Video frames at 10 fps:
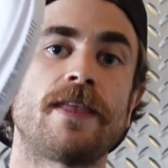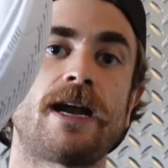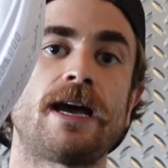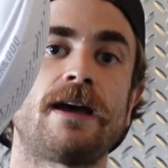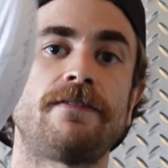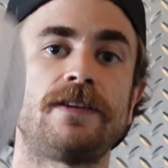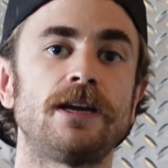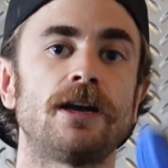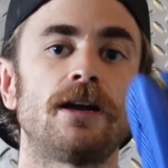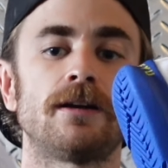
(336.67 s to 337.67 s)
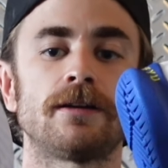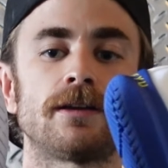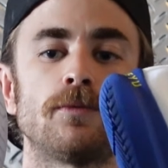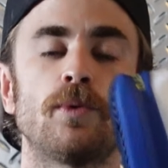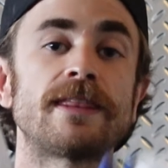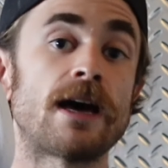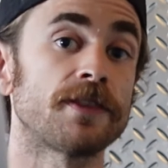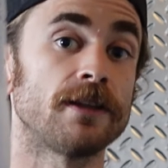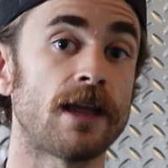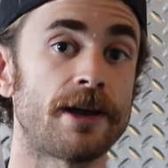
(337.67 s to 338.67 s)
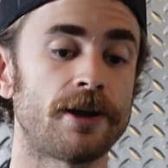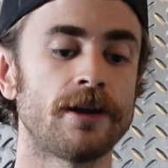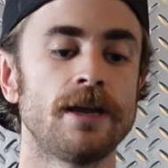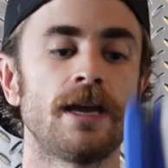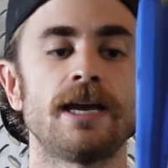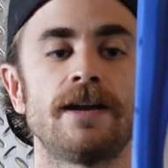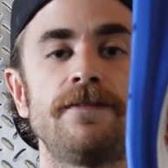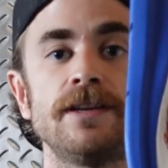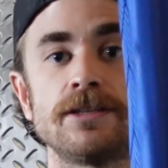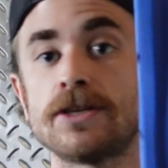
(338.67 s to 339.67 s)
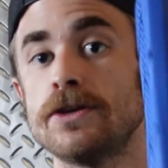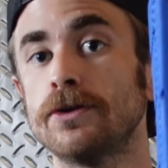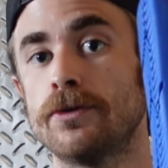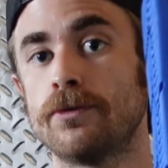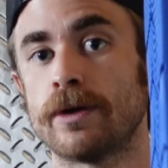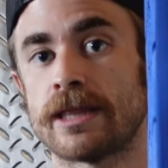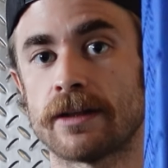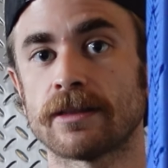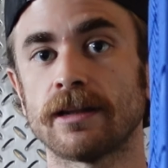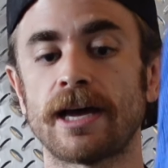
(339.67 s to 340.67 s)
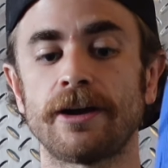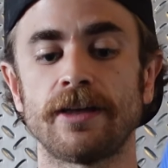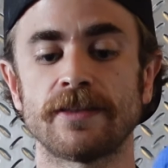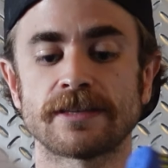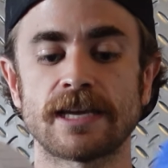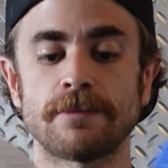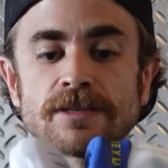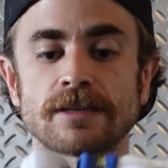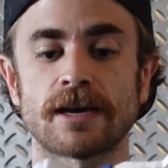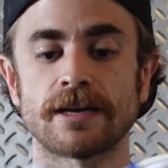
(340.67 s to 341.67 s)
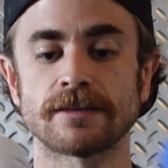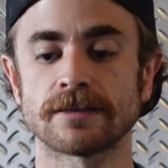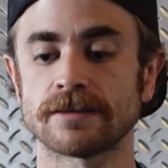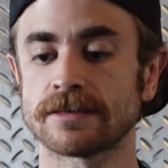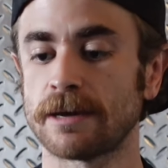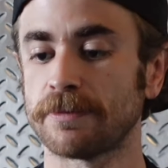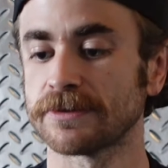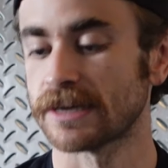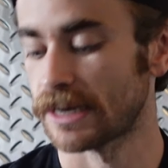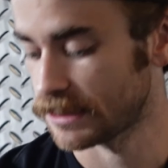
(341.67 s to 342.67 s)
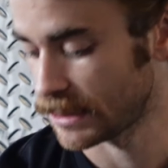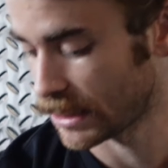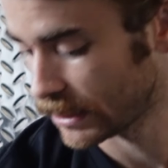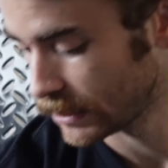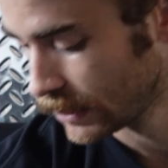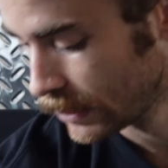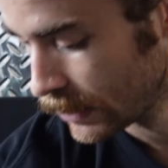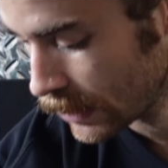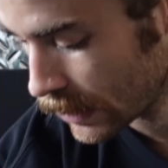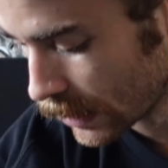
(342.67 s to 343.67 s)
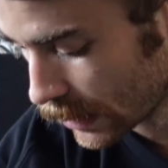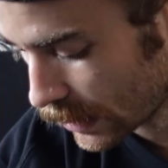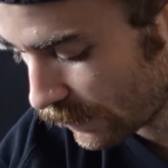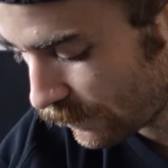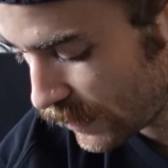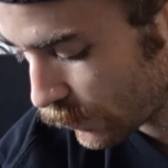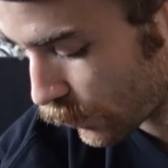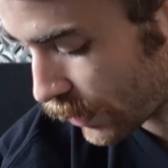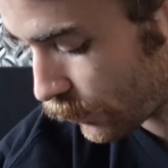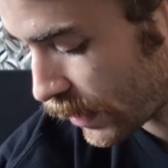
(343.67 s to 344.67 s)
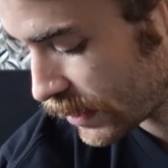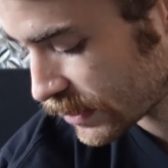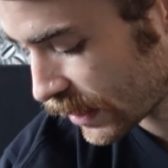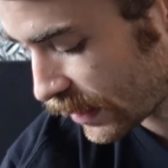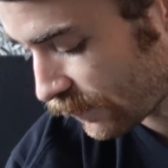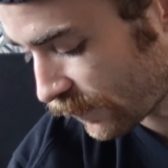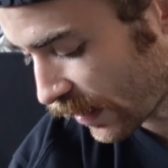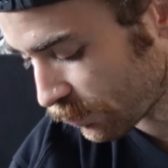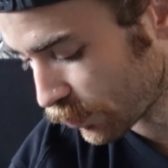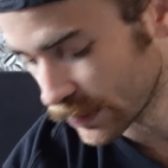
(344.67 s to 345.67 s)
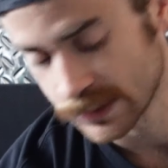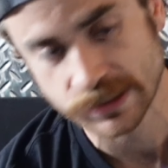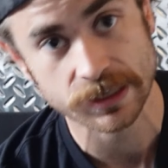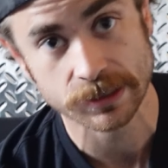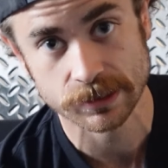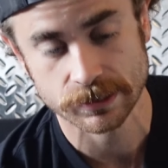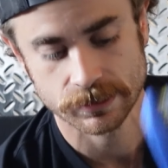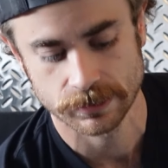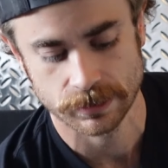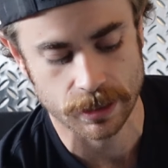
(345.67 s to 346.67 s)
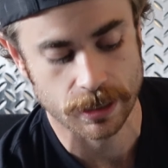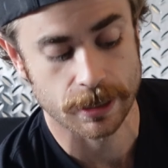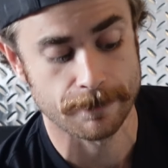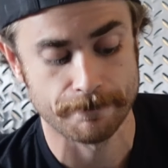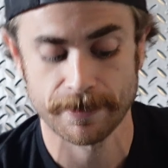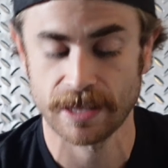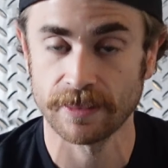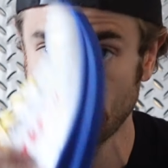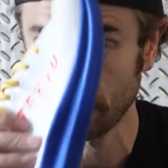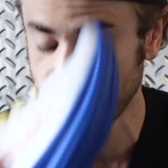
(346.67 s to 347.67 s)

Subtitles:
that I have here without the liner and a V2 without the liner in the same size, sample size 9. V1 weighs in at 5.6, and then the